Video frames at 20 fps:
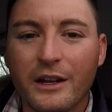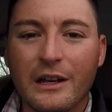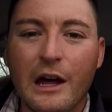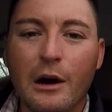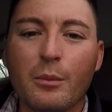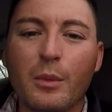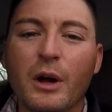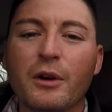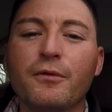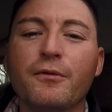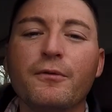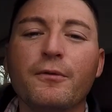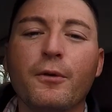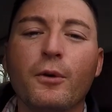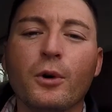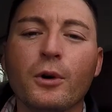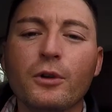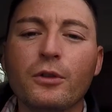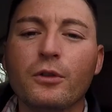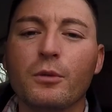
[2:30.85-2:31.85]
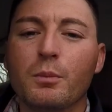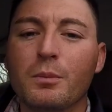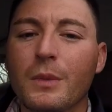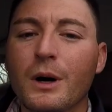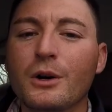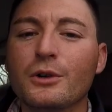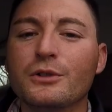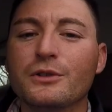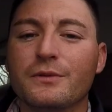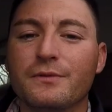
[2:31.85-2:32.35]
Now, my 4th
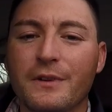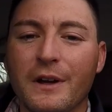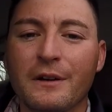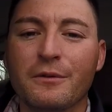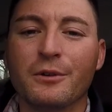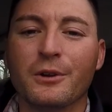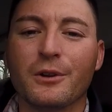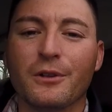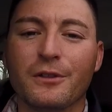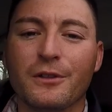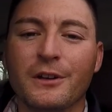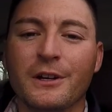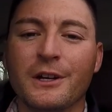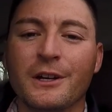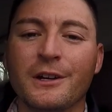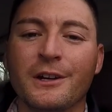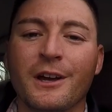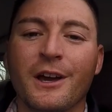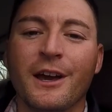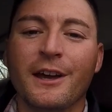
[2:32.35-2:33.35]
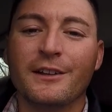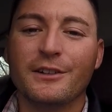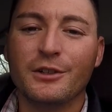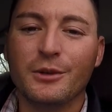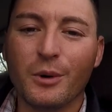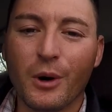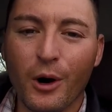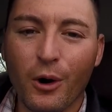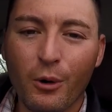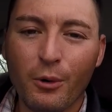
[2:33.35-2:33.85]
most favorite thing
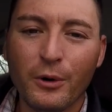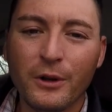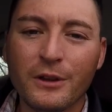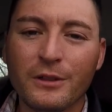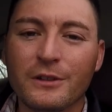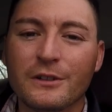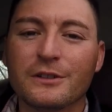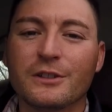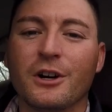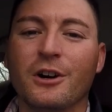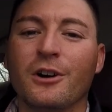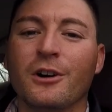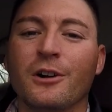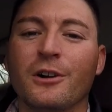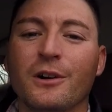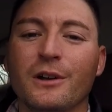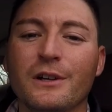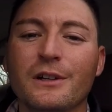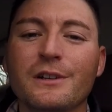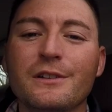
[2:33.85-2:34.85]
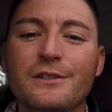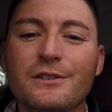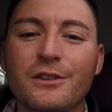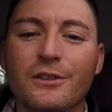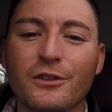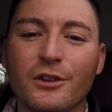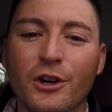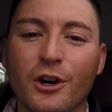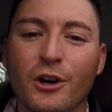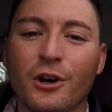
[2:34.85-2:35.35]
to owning this car is
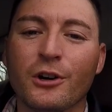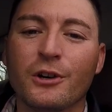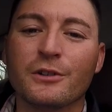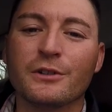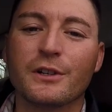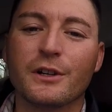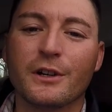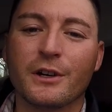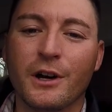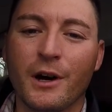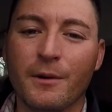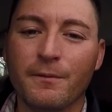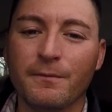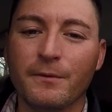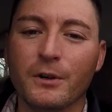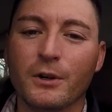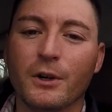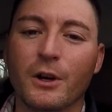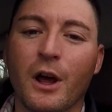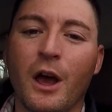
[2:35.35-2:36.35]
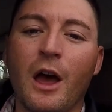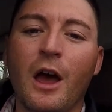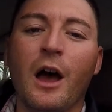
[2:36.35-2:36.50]
the car's comfort.